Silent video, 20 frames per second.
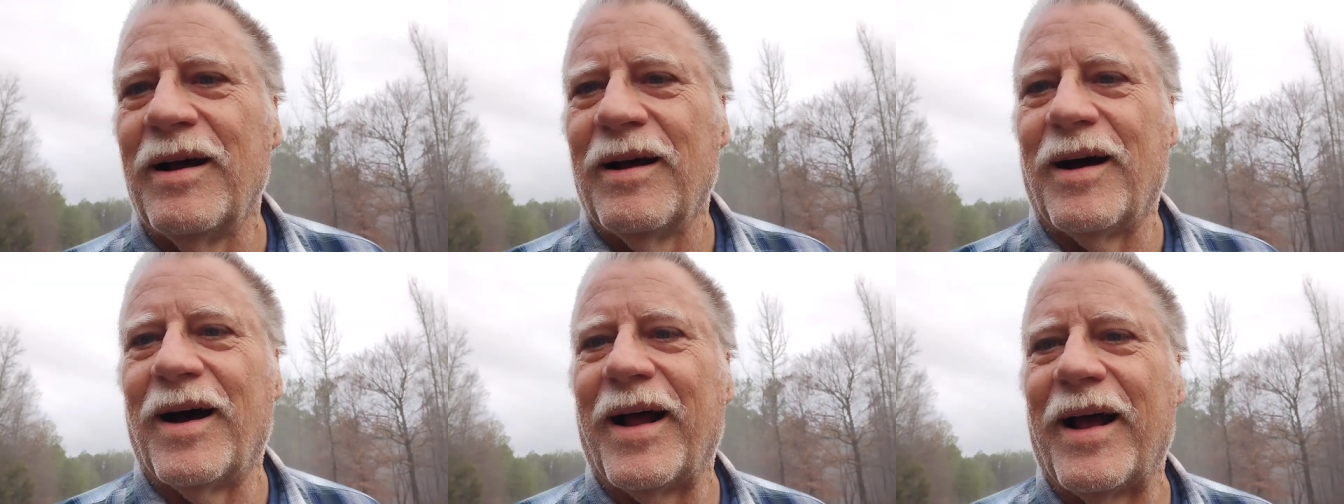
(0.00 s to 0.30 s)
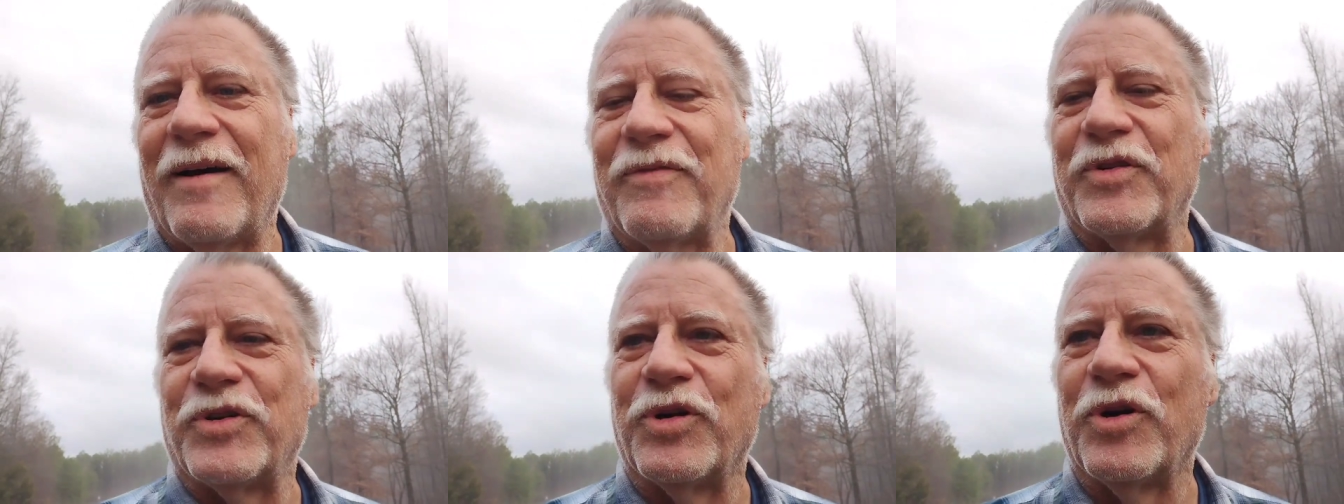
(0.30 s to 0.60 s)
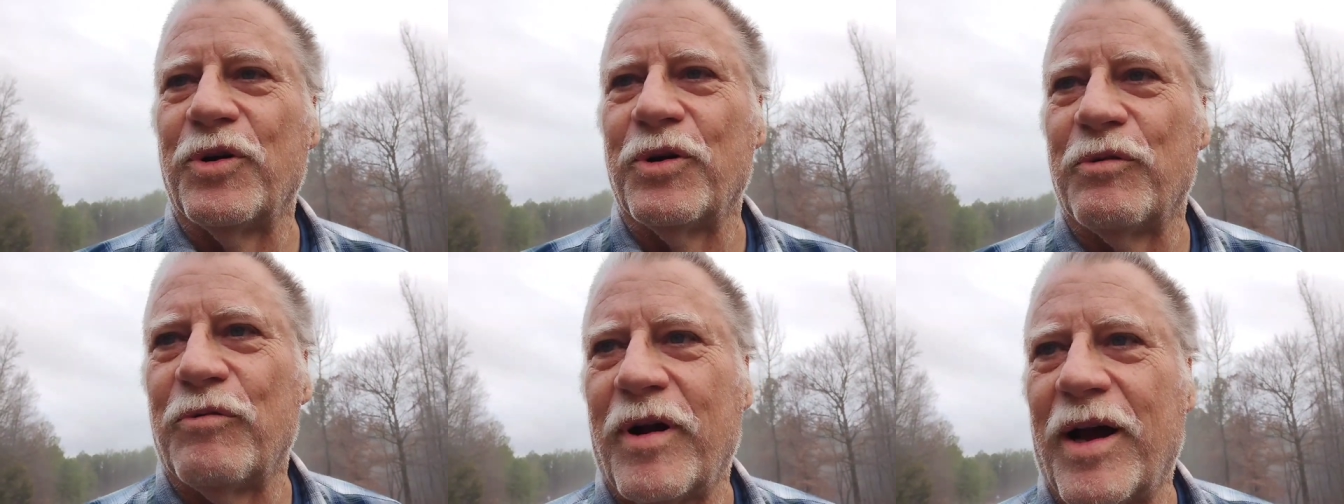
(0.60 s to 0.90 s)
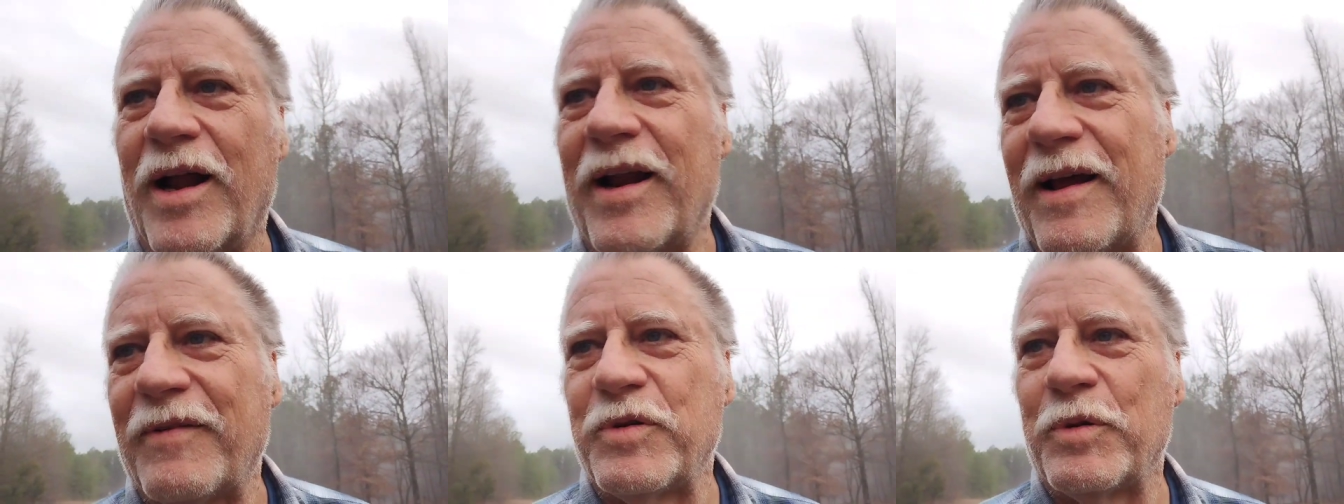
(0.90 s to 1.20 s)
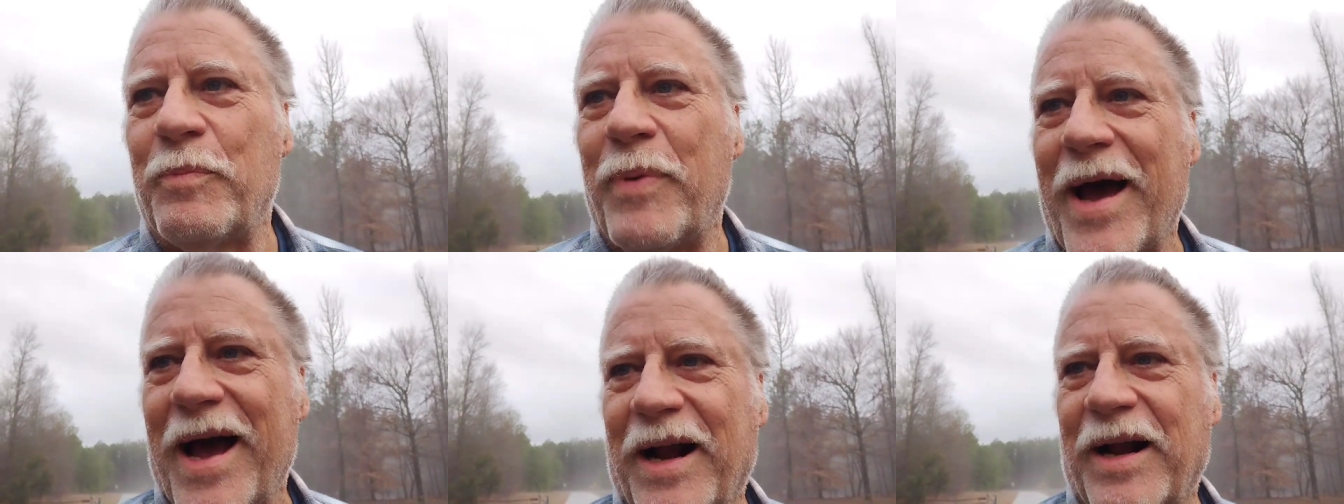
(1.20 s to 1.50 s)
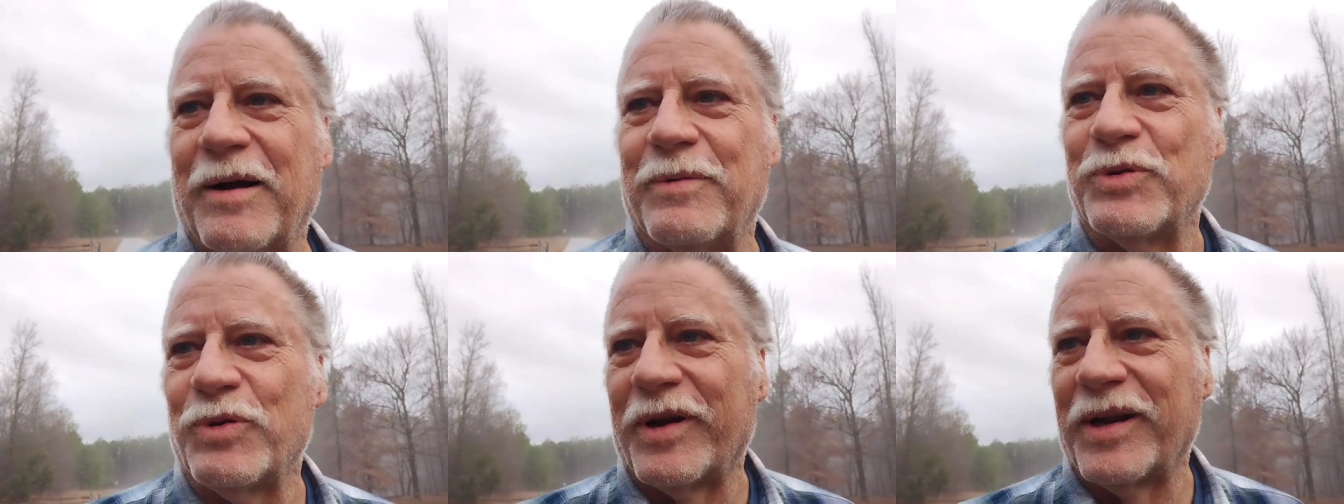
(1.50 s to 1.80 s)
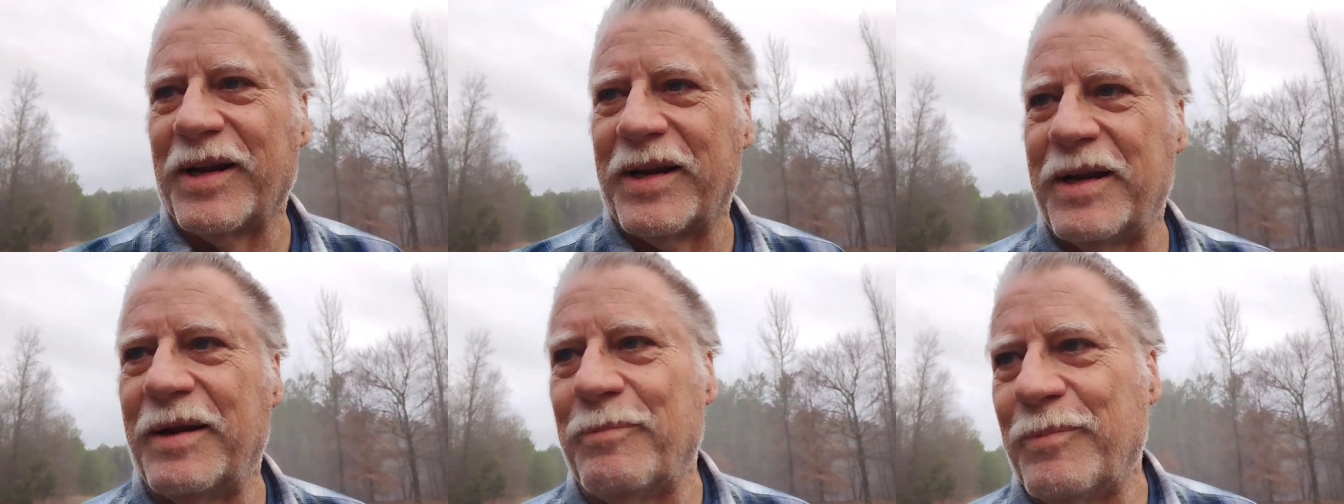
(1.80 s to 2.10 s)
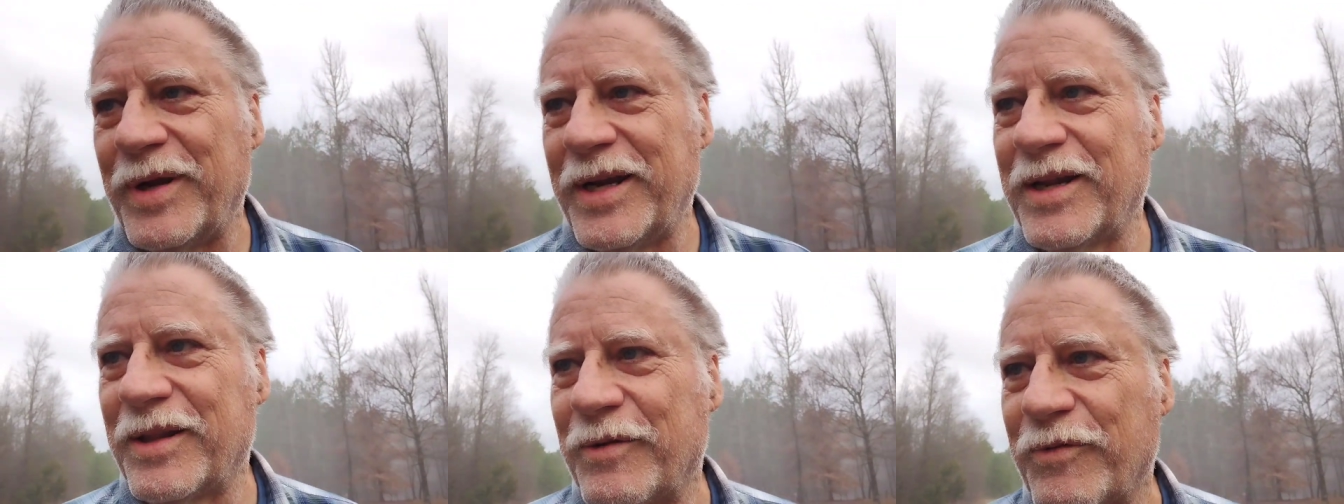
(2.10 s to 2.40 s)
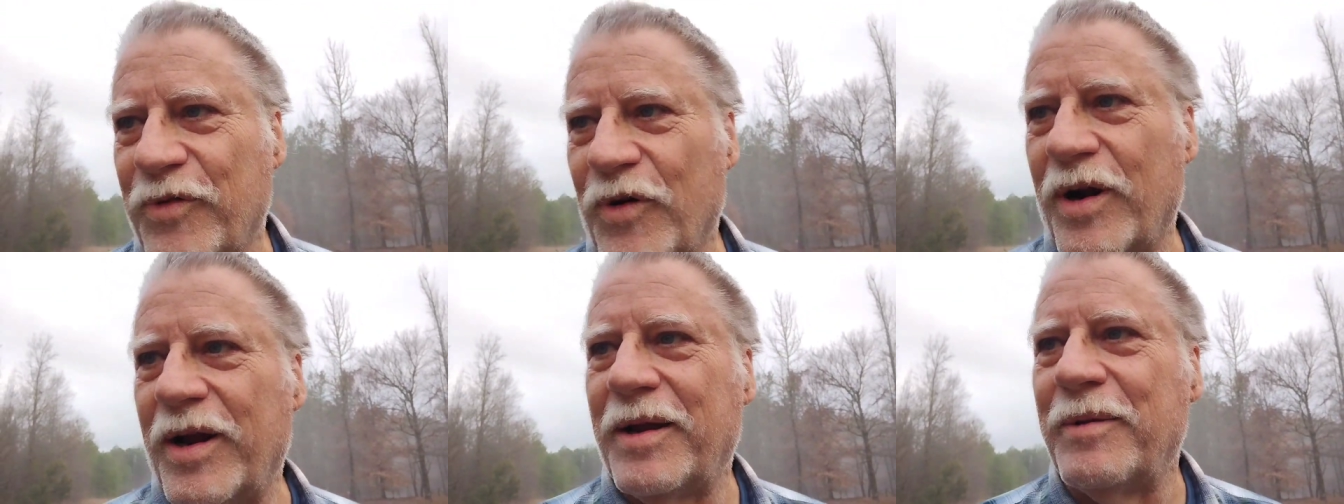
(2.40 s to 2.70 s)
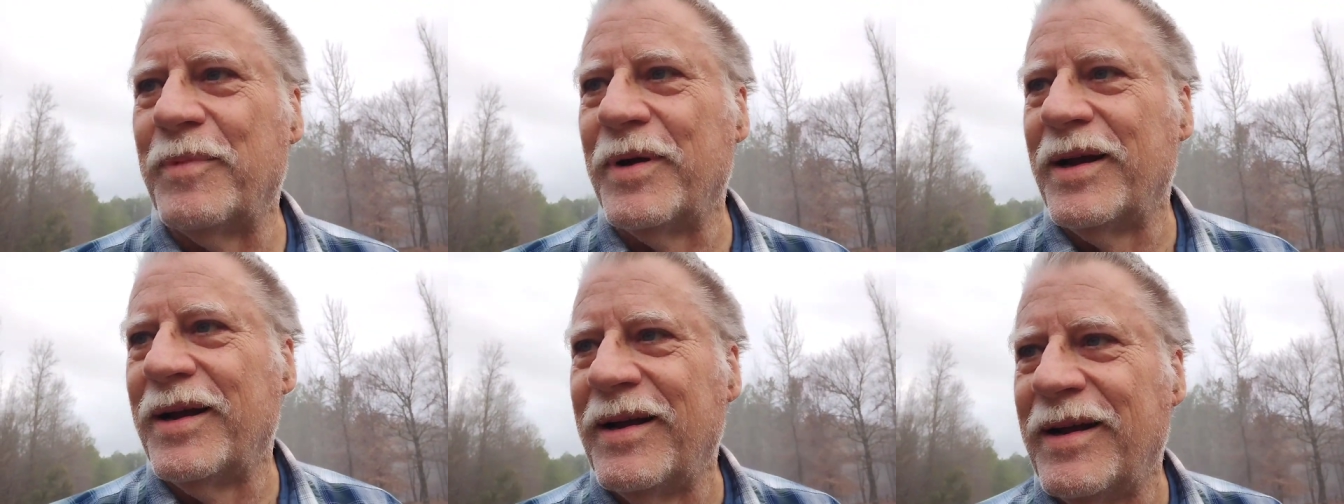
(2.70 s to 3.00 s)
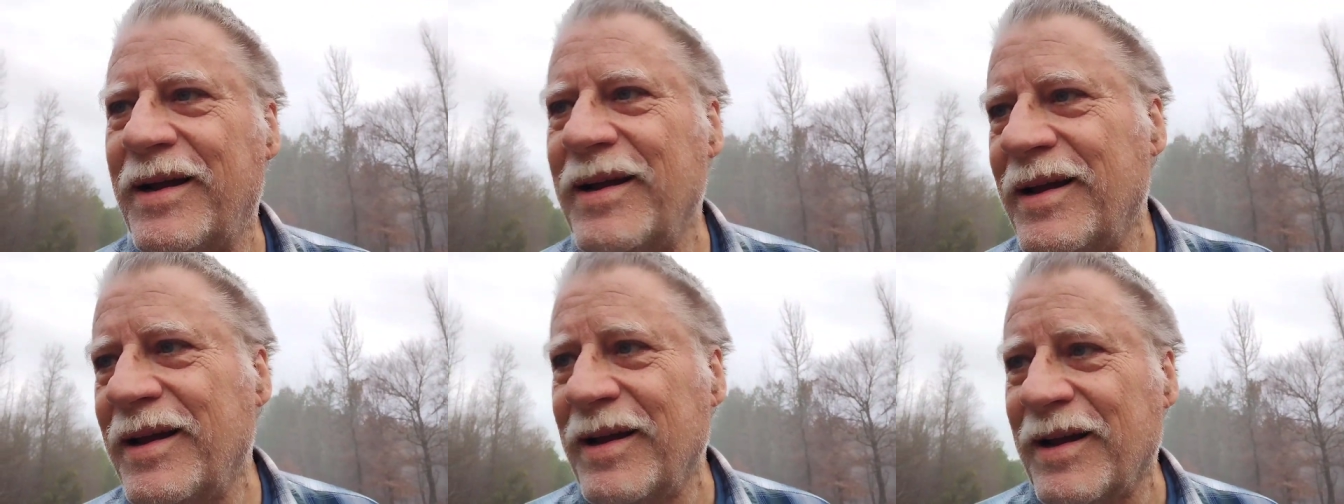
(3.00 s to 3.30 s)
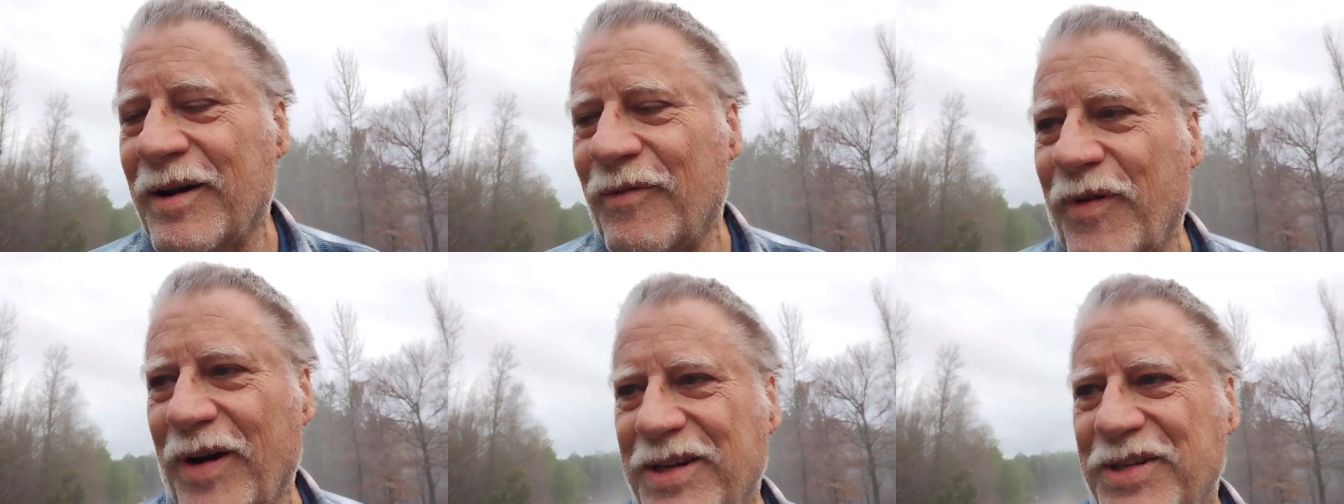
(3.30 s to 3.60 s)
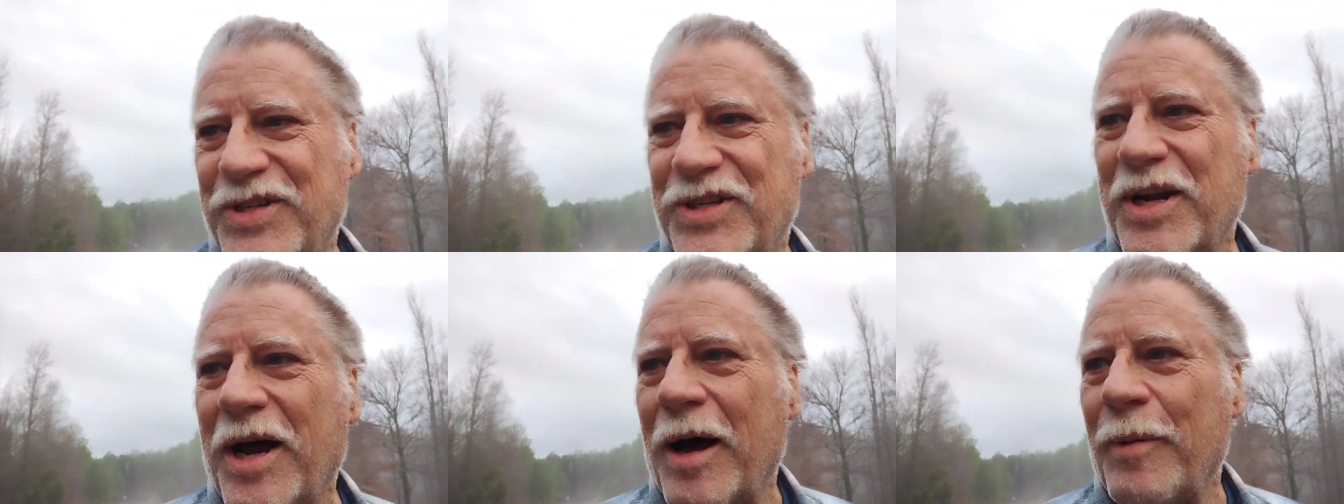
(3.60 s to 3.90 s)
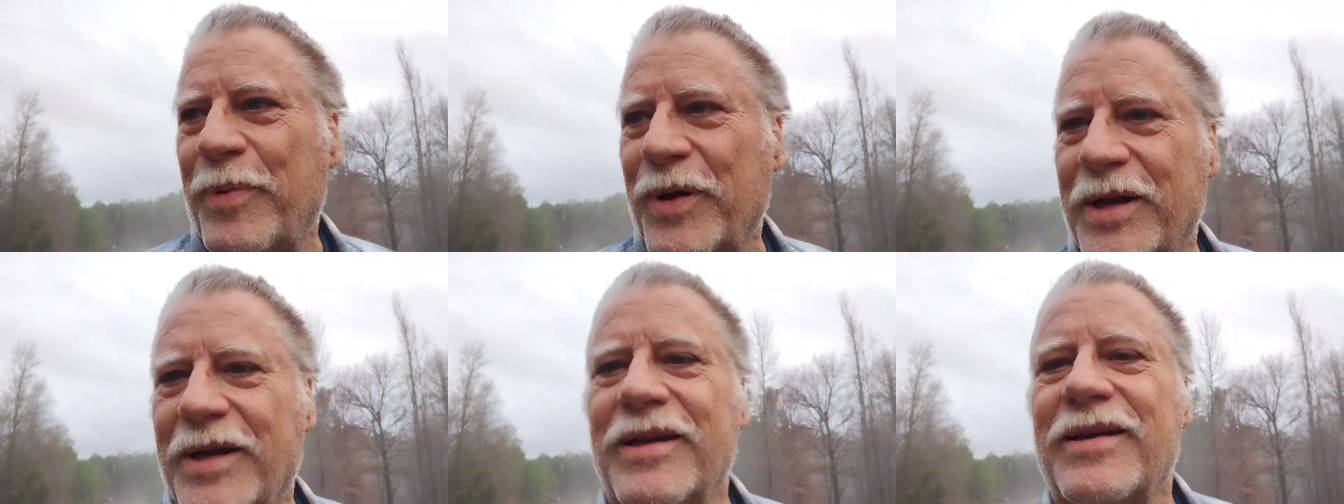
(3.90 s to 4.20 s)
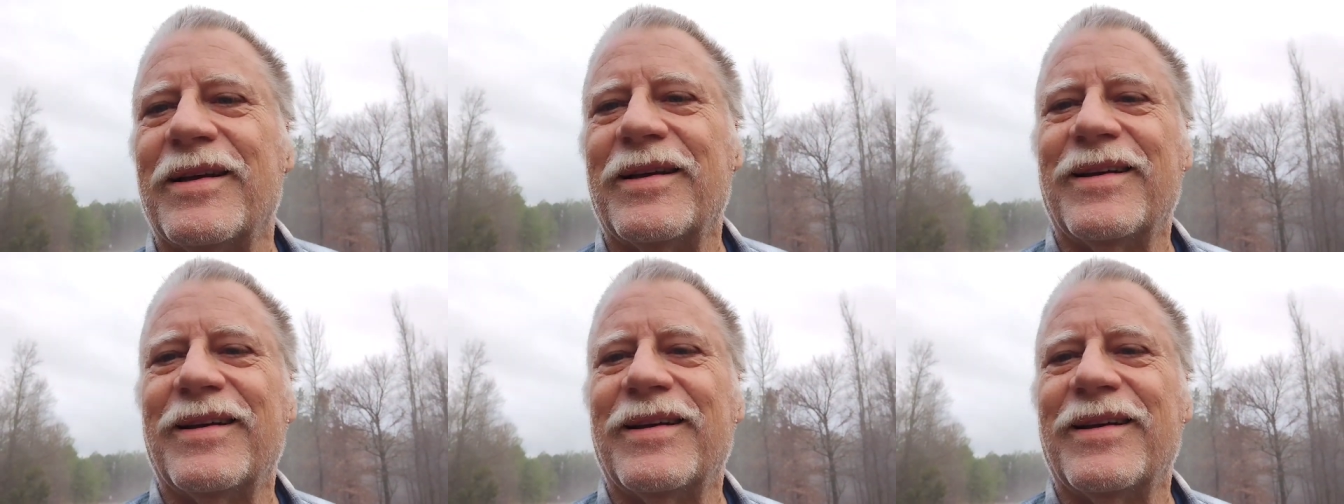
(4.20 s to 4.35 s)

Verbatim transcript: I have to turn around. I have to back up so I can keep me in the frame. If I stop it,